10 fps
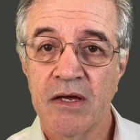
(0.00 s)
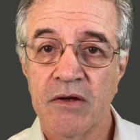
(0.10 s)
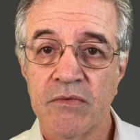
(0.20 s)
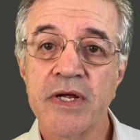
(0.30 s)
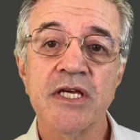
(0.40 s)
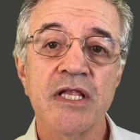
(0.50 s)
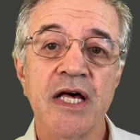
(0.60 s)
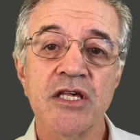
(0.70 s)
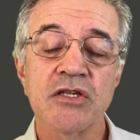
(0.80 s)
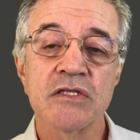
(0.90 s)

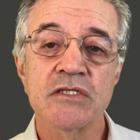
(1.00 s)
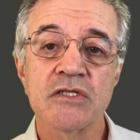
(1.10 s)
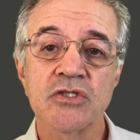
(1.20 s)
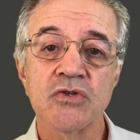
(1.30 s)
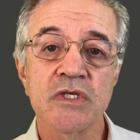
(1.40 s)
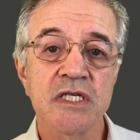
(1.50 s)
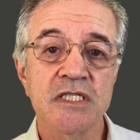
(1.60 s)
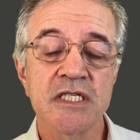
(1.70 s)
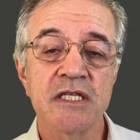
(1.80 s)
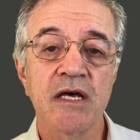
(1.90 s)
Regulations should
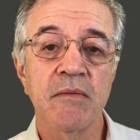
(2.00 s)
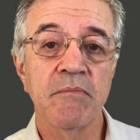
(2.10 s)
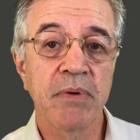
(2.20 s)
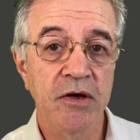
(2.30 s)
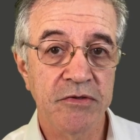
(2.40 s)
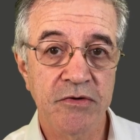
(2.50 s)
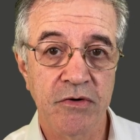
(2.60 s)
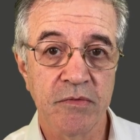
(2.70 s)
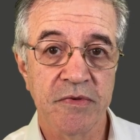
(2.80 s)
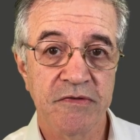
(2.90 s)
consider both
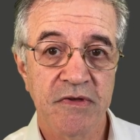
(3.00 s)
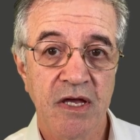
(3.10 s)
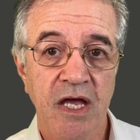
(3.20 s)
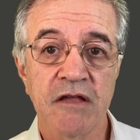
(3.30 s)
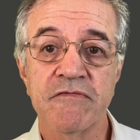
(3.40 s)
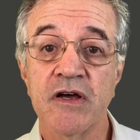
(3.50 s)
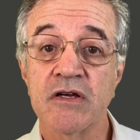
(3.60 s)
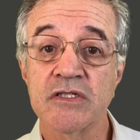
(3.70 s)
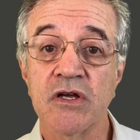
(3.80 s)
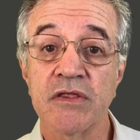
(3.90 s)
groups and
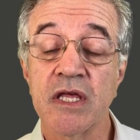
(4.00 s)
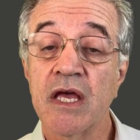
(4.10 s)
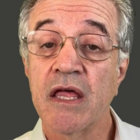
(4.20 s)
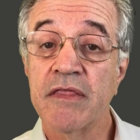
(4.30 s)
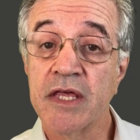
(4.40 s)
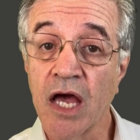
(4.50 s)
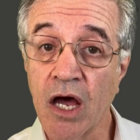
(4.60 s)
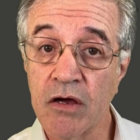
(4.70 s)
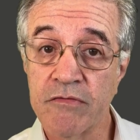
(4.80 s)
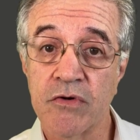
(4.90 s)
focus on the
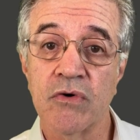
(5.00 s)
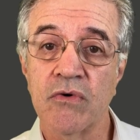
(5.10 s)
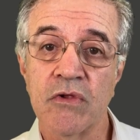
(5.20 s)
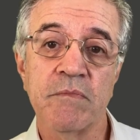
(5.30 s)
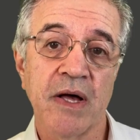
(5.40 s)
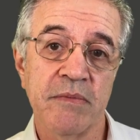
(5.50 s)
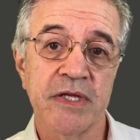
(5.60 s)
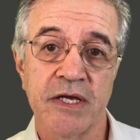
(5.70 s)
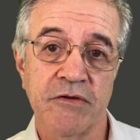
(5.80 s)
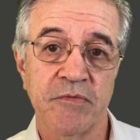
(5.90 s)
overall
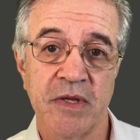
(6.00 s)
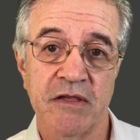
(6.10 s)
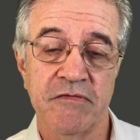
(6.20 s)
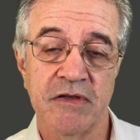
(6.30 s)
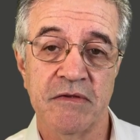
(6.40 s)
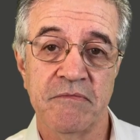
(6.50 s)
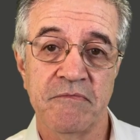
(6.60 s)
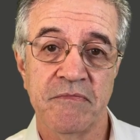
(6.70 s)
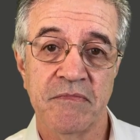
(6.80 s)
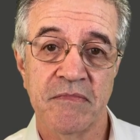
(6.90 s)
public health benefit.
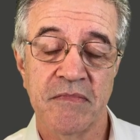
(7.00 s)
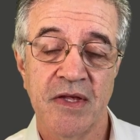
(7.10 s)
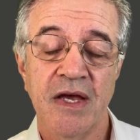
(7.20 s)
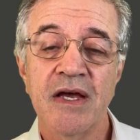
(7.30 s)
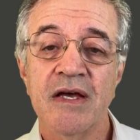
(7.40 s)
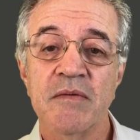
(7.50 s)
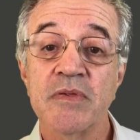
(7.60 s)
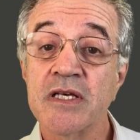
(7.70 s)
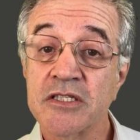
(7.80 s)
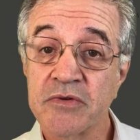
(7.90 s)

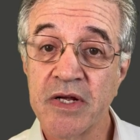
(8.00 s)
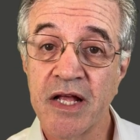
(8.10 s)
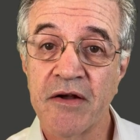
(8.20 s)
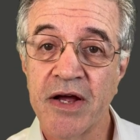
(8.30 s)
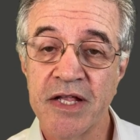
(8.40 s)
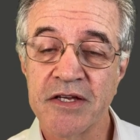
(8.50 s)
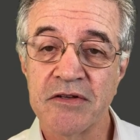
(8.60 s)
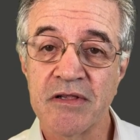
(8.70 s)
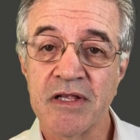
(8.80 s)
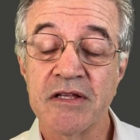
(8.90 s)
Please read our
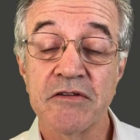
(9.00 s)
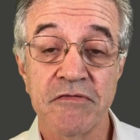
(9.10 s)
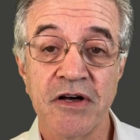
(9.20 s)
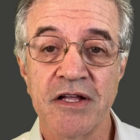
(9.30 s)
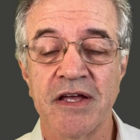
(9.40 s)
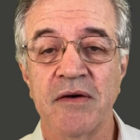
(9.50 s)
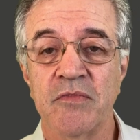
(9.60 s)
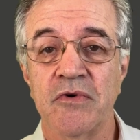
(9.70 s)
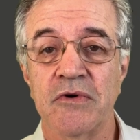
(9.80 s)
article to find out more.